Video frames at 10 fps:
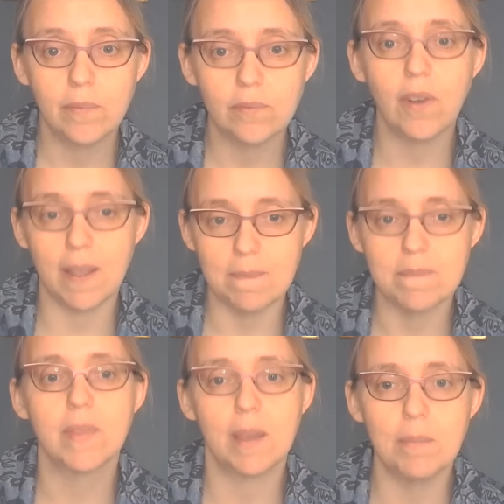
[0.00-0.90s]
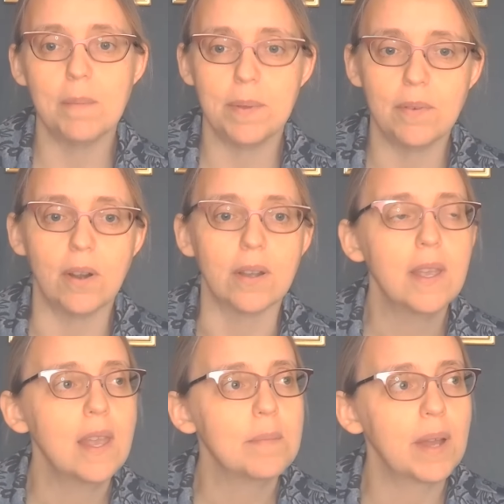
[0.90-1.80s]
right. I might be wrong,
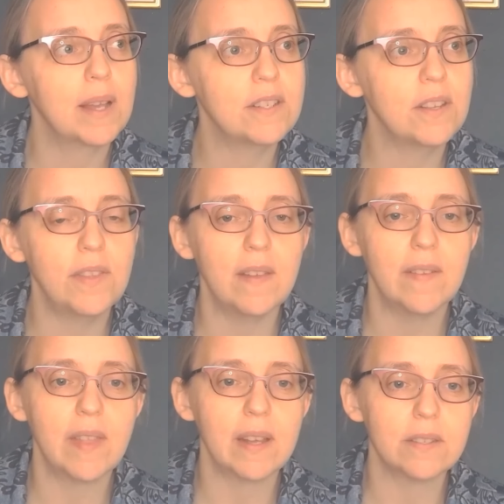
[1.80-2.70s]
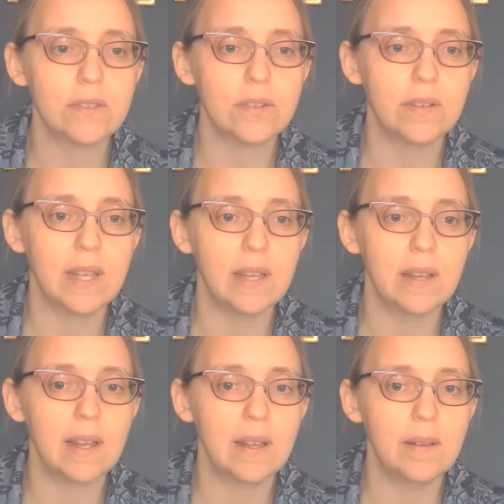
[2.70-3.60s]
but I do think that that story
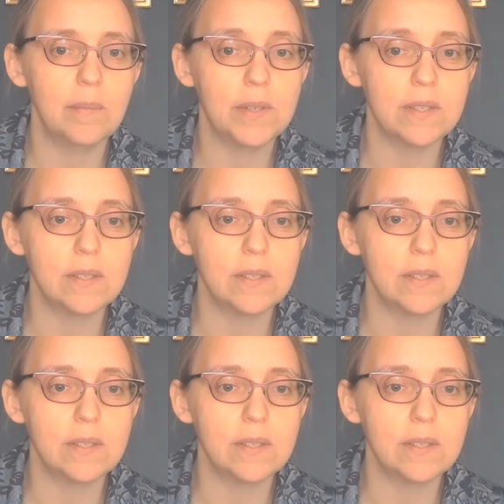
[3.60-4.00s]
yeah. was